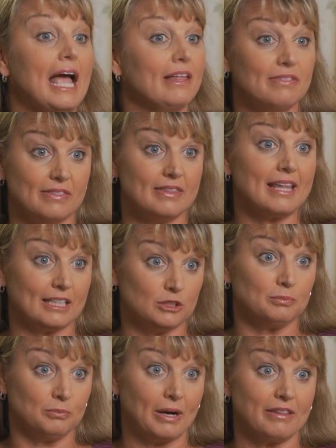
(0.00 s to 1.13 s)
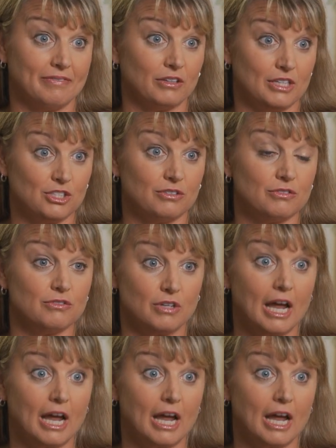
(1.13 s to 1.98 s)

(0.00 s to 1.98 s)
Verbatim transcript: And that's why the foundation